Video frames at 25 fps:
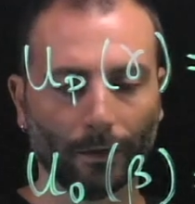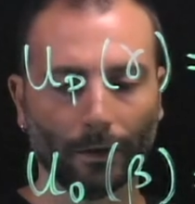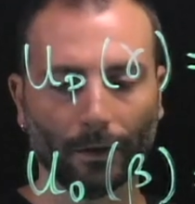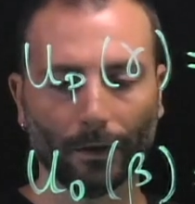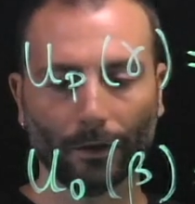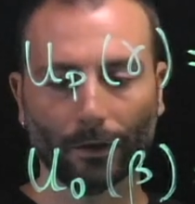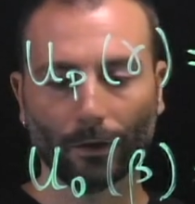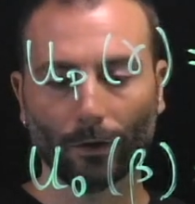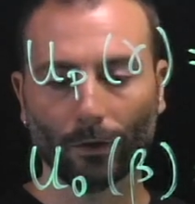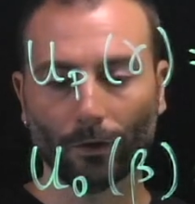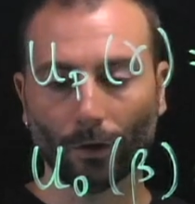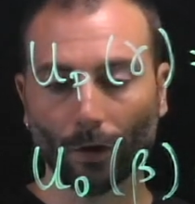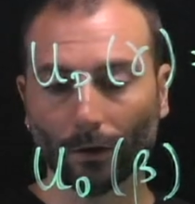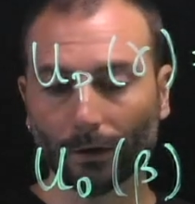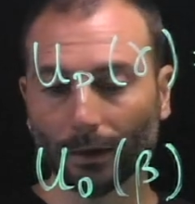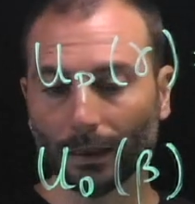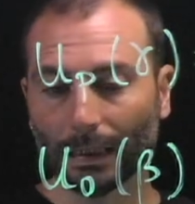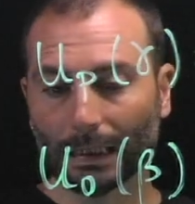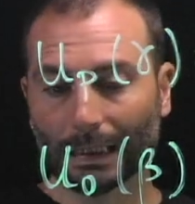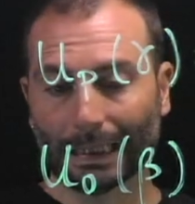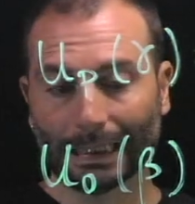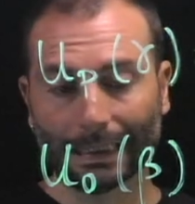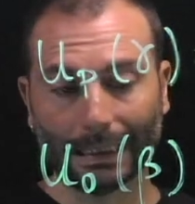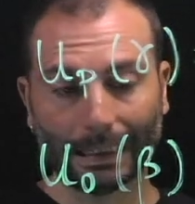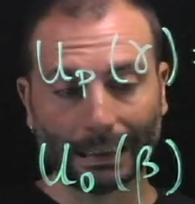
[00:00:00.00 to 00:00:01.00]
So notice
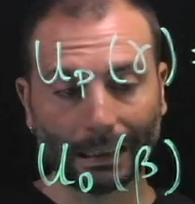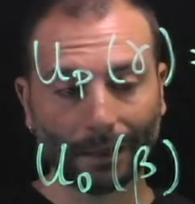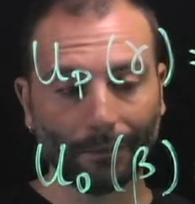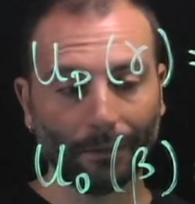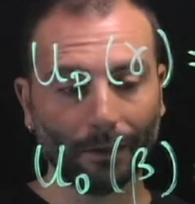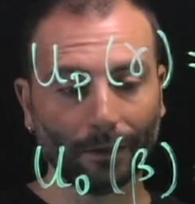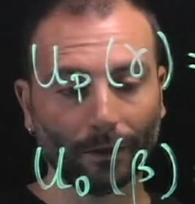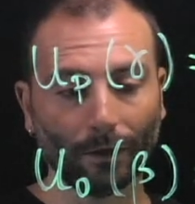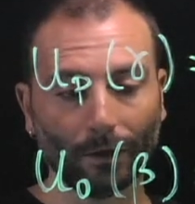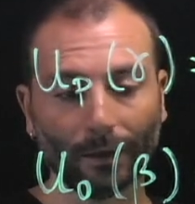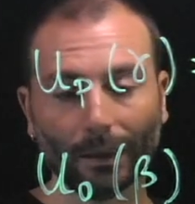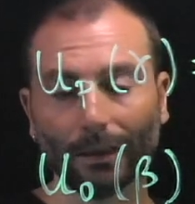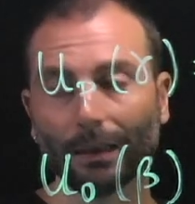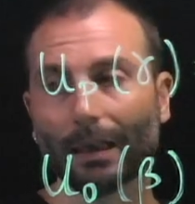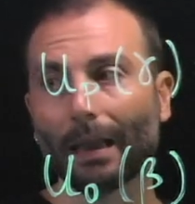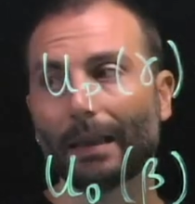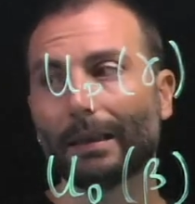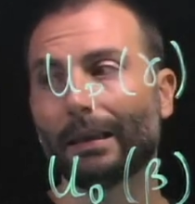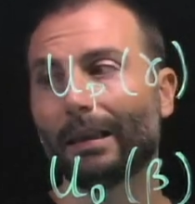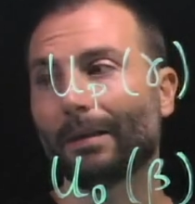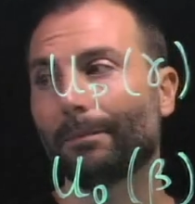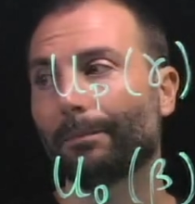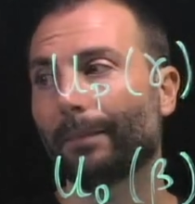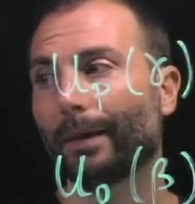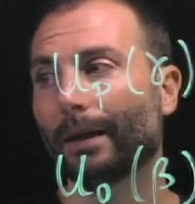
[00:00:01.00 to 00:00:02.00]
that this Hamiltonian
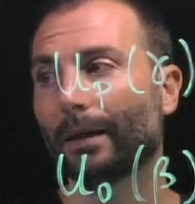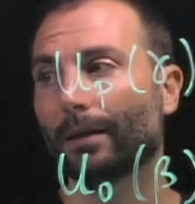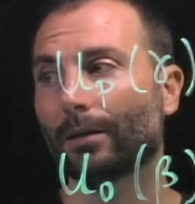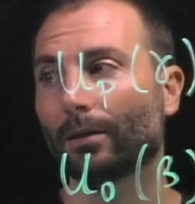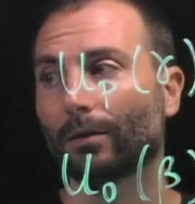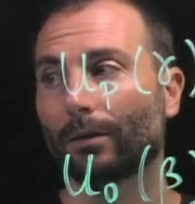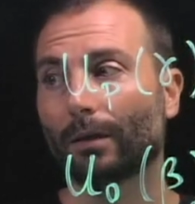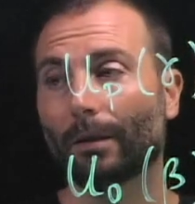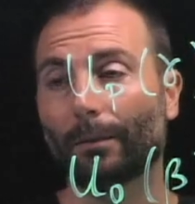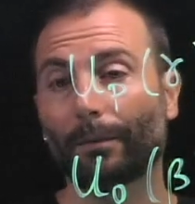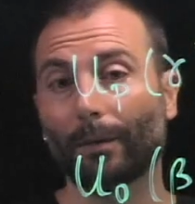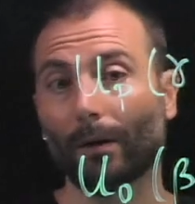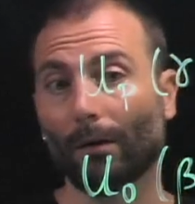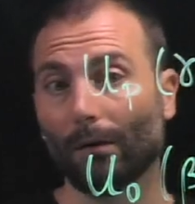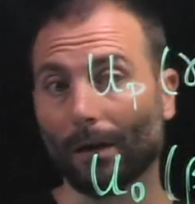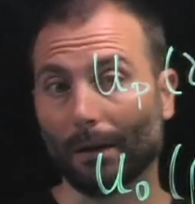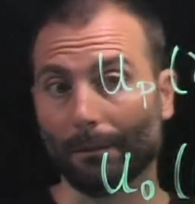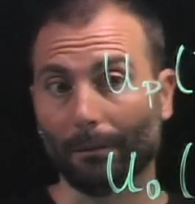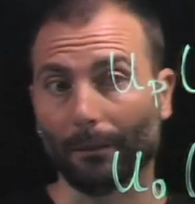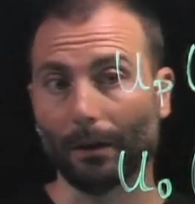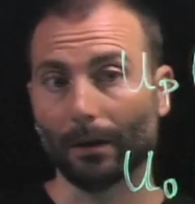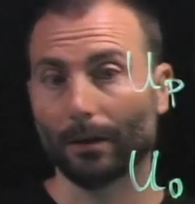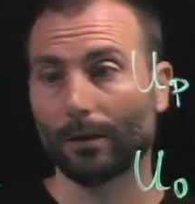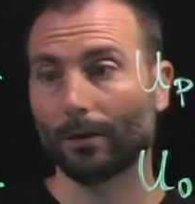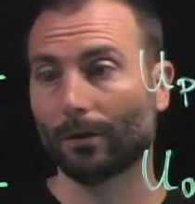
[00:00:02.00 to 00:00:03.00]
depends on the
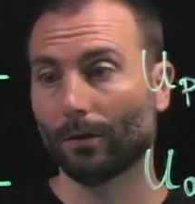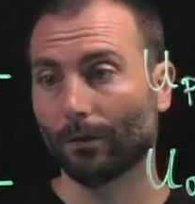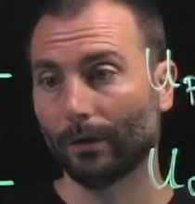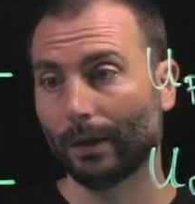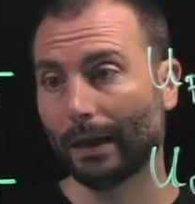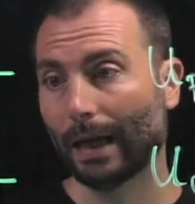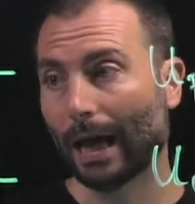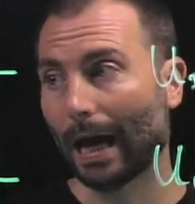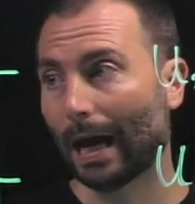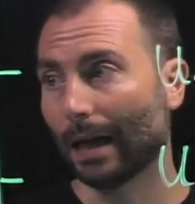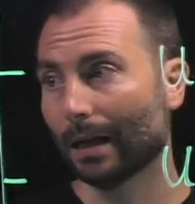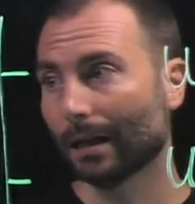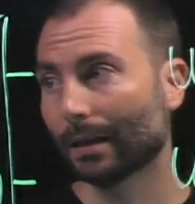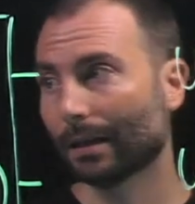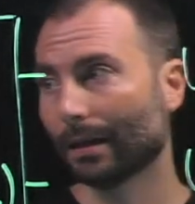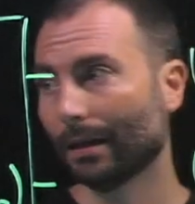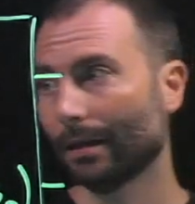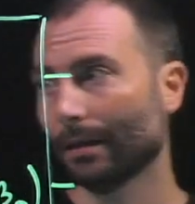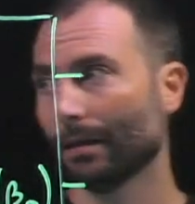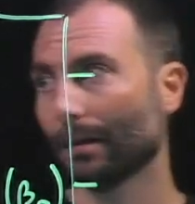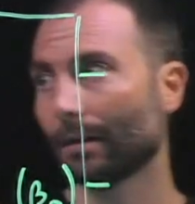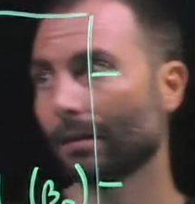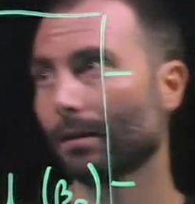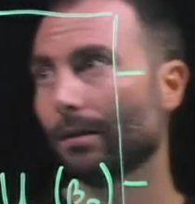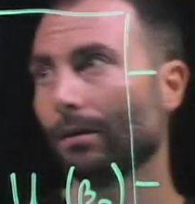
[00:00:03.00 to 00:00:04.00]
problem. So the
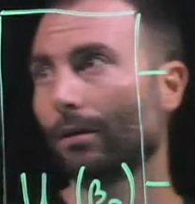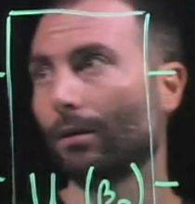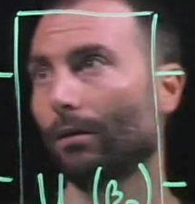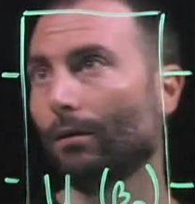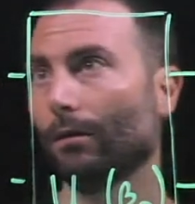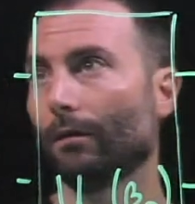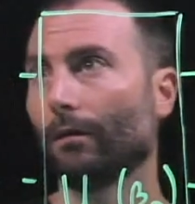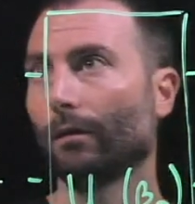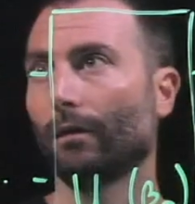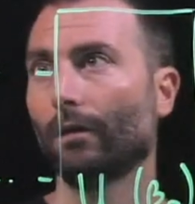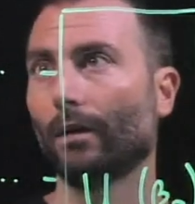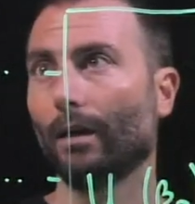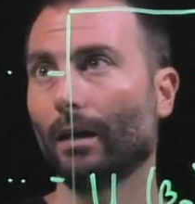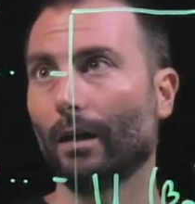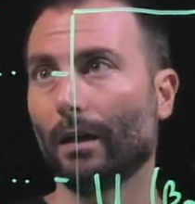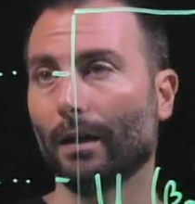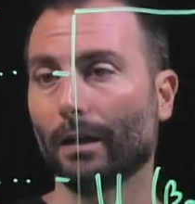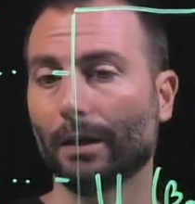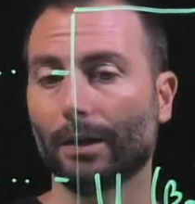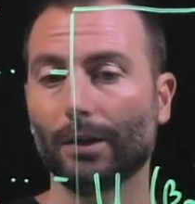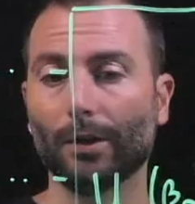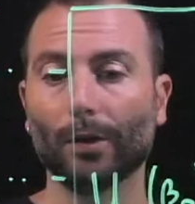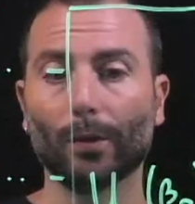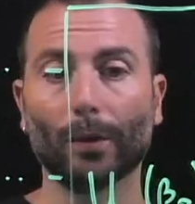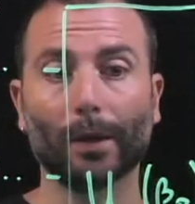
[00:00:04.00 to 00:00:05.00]
ansatz of
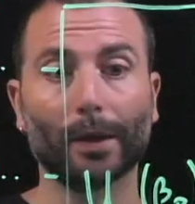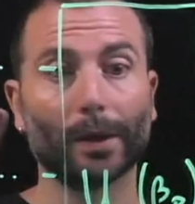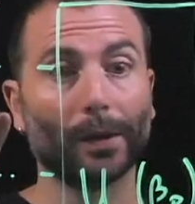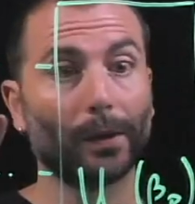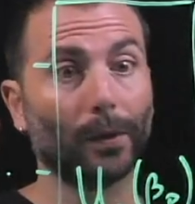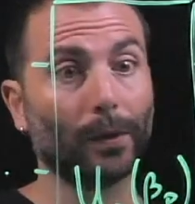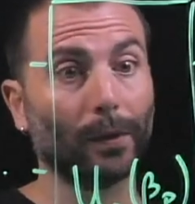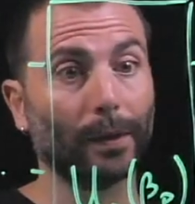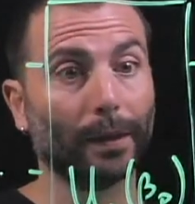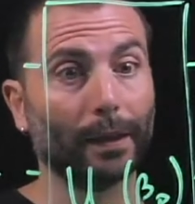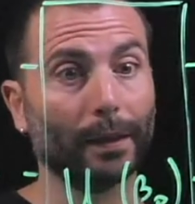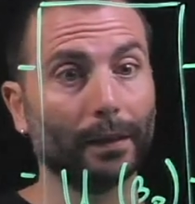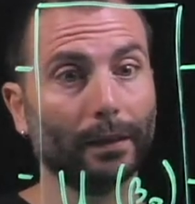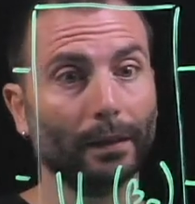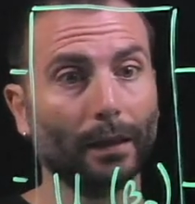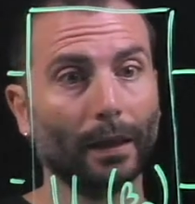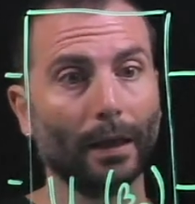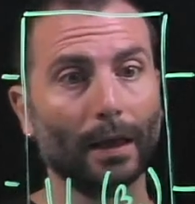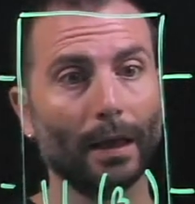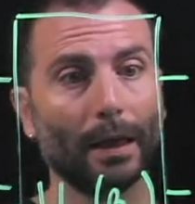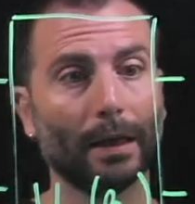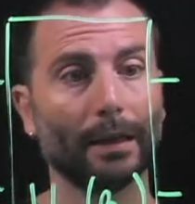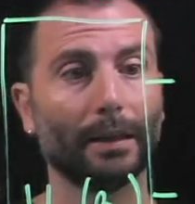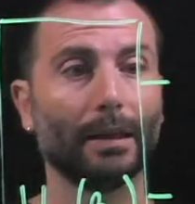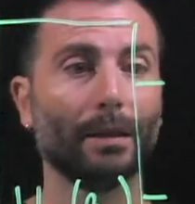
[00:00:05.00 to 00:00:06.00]
QAOA
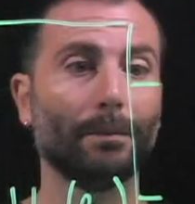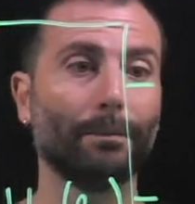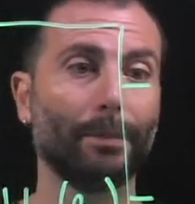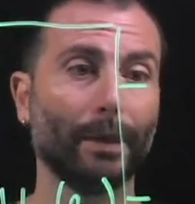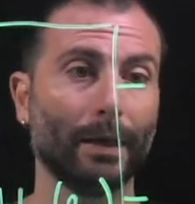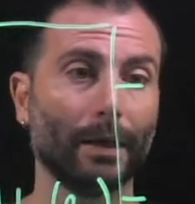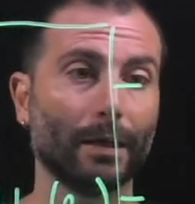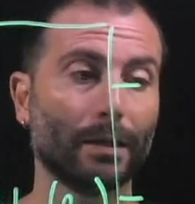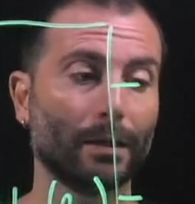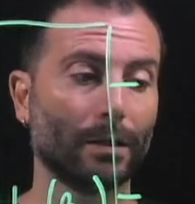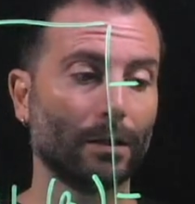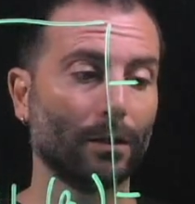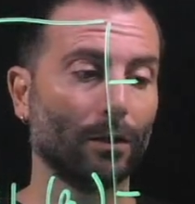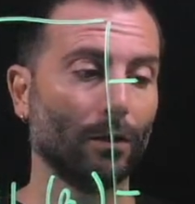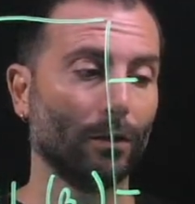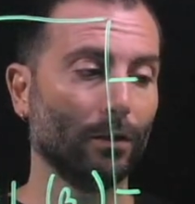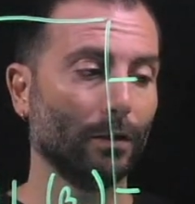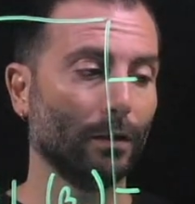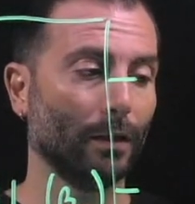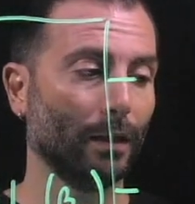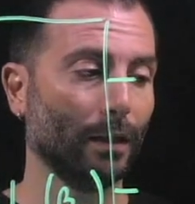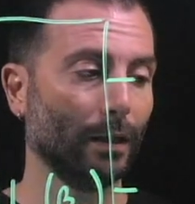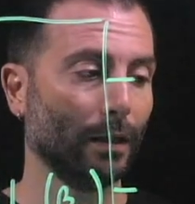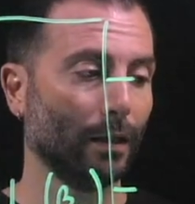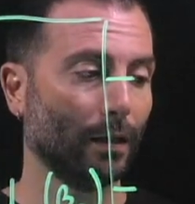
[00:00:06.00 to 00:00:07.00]
depends on
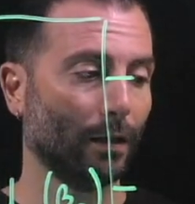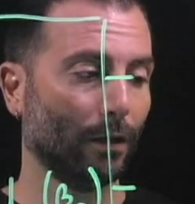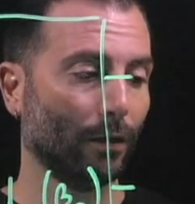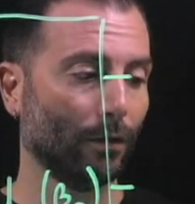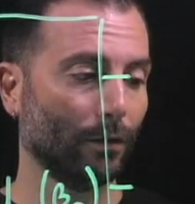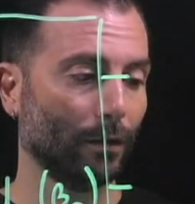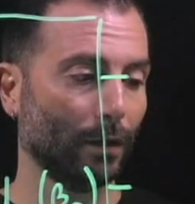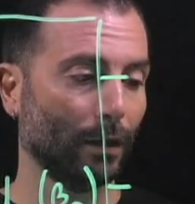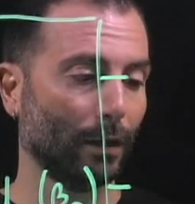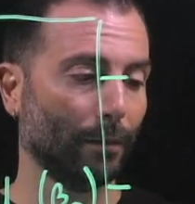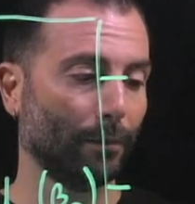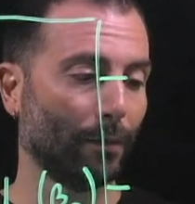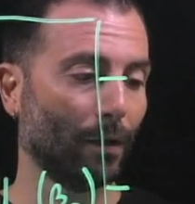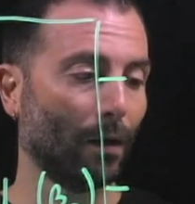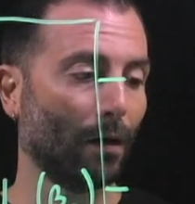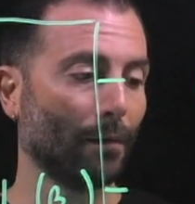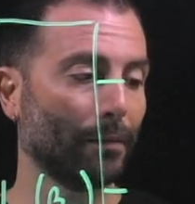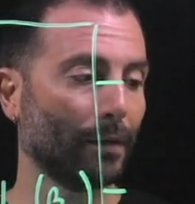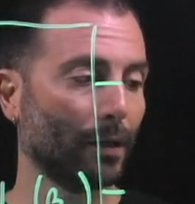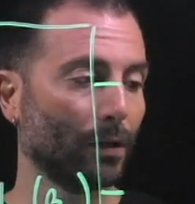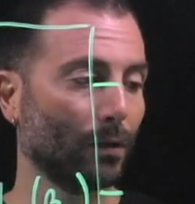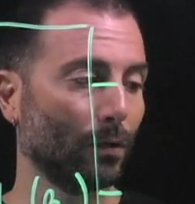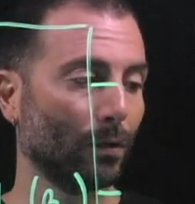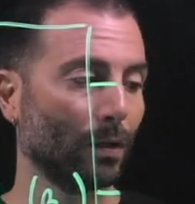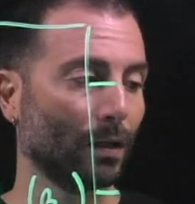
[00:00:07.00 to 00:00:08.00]
the problem
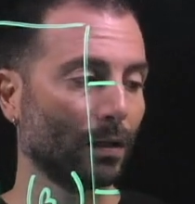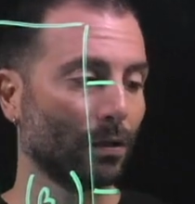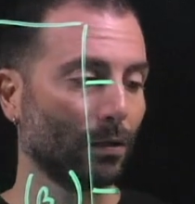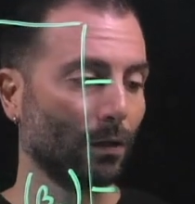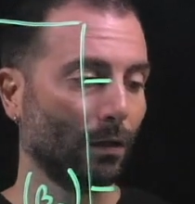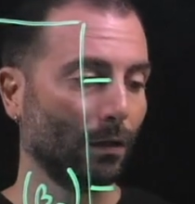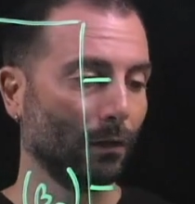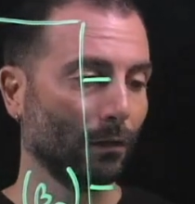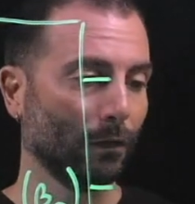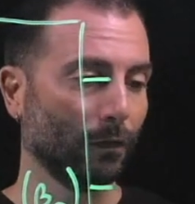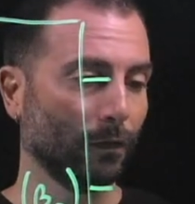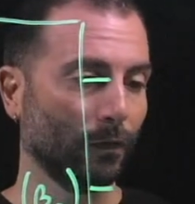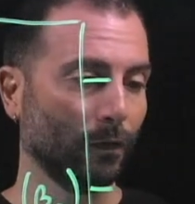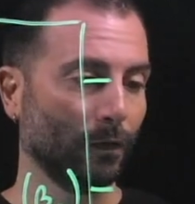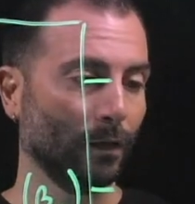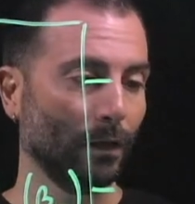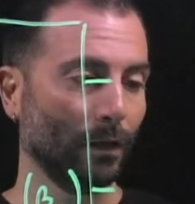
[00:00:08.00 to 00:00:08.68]
that we want to solve.